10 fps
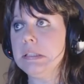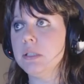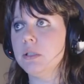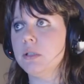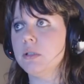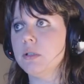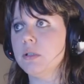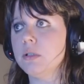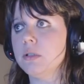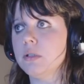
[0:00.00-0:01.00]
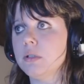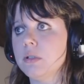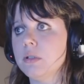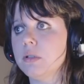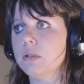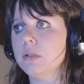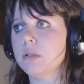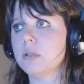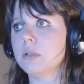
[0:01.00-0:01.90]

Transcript: [no speech]